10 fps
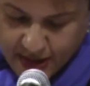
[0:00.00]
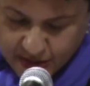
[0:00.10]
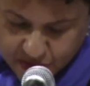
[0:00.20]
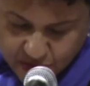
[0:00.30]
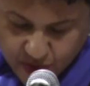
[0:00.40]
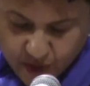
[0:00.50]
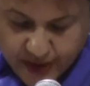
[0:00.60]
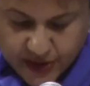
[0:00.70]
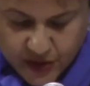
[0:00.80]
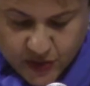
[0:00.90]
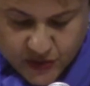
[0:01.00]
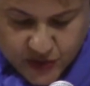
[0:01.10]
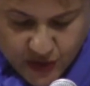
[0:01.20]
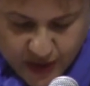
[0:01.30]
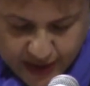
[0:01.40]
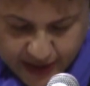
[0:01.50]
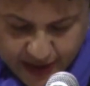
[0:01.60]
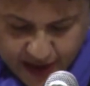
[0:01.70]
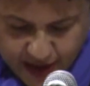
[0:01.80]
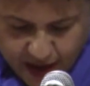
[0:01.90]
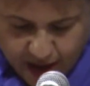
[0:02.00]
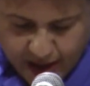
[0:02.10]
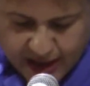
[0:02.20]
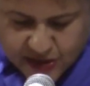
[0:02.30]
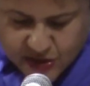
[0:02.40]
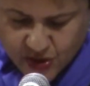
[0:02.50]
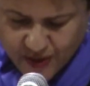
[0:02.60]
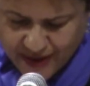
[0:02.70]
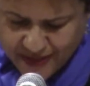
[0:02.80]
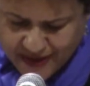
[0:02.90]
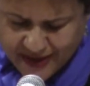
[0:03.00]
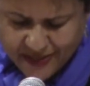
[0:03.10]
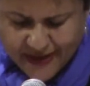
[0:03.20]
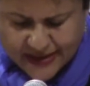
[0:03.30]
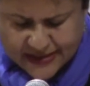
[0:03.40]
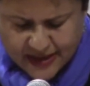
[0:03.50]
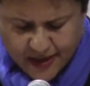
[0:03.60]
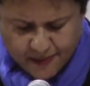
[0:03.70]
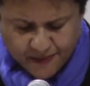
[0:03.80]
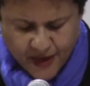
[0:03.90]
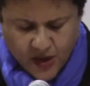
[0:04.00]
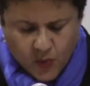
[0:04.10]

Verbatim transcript: And so it goes on. Uh, and so I think that um,